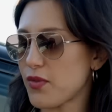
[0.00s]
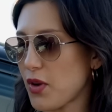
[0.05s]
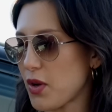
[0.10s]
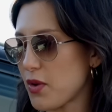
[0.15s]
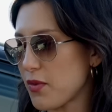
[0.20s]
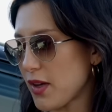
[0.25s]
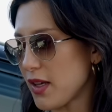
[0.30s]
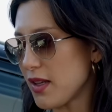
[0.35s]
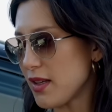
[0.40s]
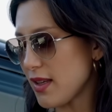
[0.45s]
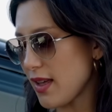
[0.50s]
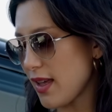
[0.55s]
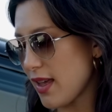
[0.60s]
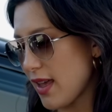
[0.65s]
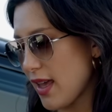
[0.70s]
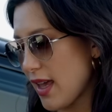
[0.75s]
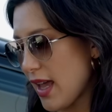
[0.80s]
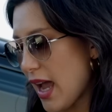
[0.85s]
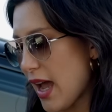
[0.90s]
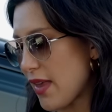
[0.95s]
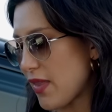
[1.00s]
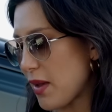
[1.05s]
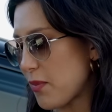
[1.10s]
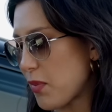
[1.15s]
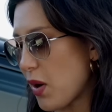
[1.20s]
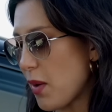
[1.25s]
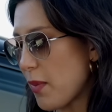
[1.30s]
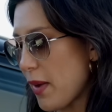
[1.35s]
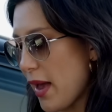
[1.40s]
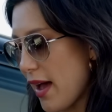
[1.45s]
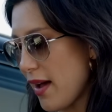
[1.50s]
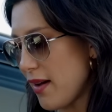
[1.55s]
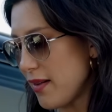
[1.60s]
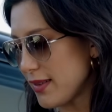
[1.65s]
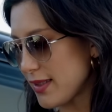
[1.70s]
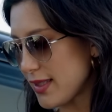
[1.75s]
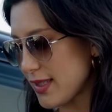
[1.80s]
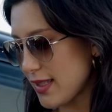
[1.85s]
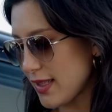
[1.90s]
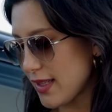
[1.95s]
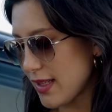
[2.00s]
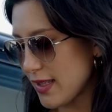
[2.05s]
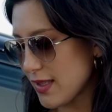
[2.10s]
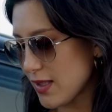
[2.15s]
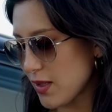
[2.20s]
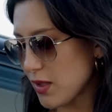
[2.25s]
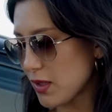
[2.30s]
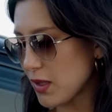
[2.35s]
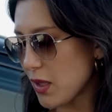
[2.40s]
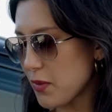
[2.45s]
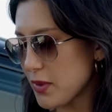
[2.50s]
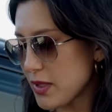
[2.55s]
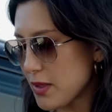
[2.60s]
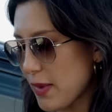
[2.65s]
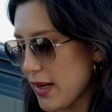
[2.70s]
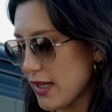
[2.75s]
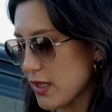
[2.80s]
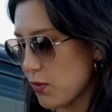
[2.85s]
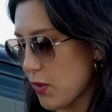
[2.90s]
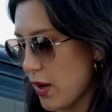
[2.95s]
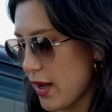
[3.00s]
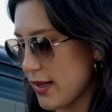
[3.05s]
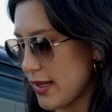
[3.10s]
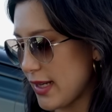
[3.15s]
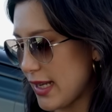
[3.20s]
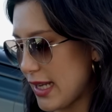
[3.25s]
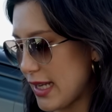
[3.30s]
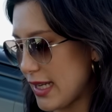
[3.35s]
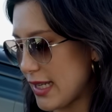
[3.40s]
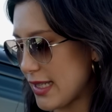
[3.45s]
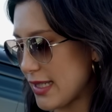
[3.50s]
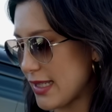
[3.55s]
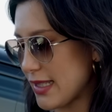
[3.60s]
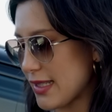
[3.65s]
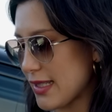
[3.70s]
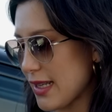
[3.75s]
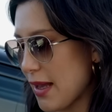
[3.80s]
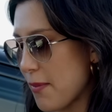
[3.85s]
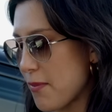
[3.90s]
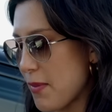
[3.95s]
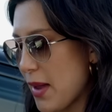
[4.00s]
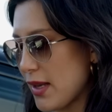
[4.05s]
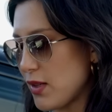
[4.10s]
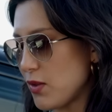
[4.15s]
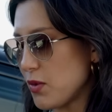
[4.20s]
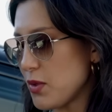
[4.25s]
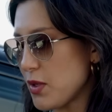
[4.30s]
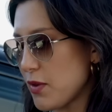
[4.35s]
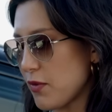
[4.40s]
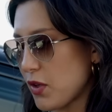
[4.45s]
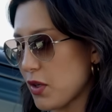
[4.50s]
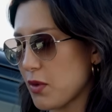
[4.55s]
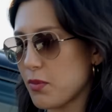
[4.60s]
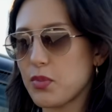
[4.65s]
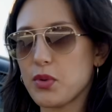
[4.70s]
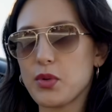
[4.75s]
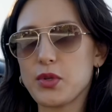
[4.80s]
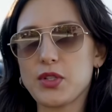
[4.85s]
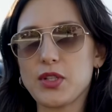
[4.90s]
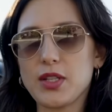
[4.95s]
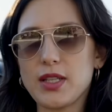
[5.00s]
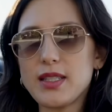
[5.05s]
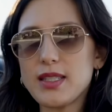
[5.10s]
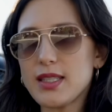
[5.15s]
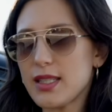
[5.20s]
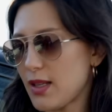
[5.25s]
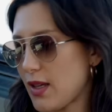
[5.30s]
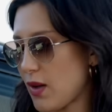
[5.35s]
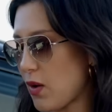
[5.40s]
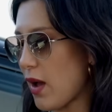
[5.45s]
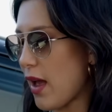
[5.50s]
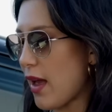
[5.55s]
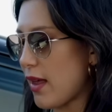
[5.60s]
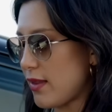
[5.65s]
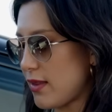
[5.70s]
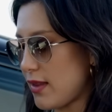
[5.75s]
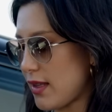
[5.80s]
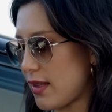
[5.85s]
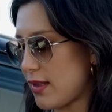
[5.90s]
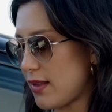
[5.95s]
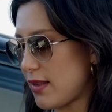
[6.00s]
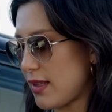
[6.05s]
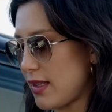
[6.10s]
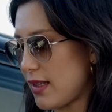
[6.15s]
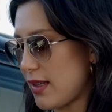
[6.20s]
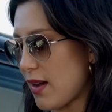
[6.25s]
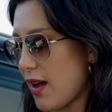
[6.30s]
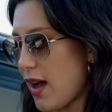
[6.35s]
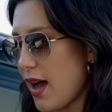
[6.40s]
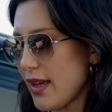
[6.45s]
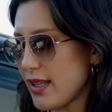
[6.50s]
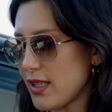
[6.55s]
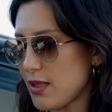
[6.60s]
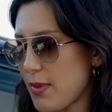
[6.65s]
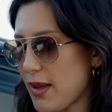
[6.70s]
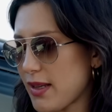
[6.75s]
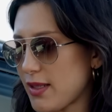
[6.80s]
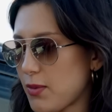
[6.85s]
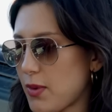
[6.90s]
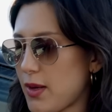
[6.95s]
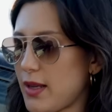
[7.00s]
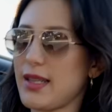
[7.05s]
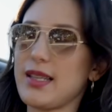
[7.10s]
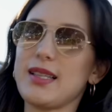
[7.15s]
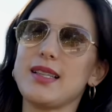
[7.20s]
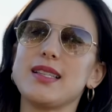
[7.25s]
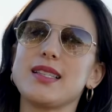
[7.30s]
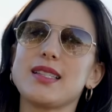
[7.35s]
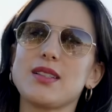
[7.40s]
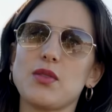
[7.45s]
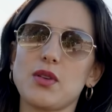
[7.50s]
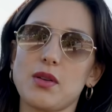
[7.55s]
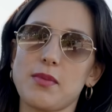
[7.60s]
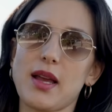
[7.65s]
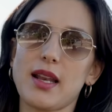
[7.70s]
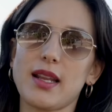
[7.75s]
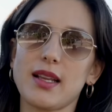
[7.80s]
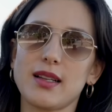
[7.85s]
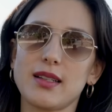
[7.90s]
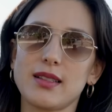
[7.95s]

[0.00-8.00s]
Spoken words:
Rover, and they pop out. So the lower spec one is a manual, you've got to push it, and then the higher spec one is automatic.